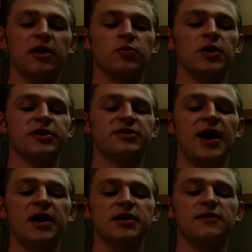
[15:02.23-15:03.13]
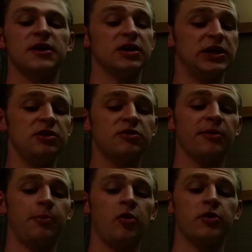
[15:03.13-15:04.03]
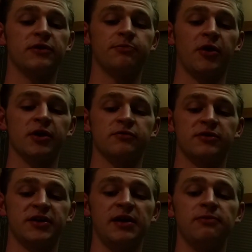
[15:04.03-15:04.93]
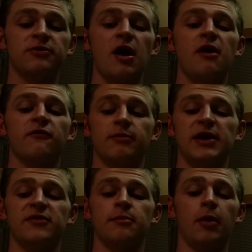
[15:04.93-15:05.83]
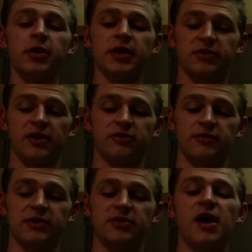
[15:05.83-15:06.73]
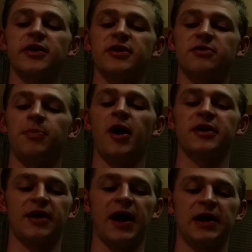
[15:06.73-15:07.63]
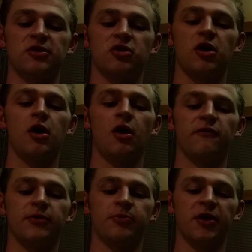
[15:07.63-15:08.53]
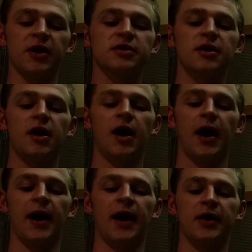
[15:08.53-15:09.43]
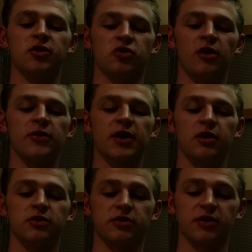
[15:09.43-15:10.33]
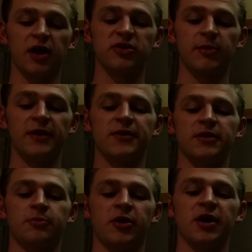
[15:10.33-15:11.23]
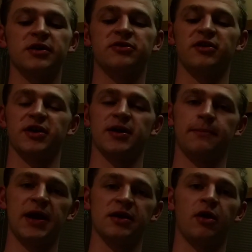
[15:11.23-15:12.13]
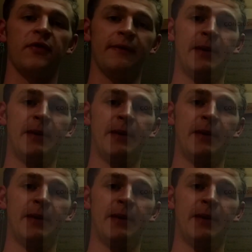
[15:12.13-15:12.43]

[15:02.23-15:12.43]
as well as touting the continued support this product receives from even modern accessories, despite its age of the product, to show the customer that the product is still a competitor on the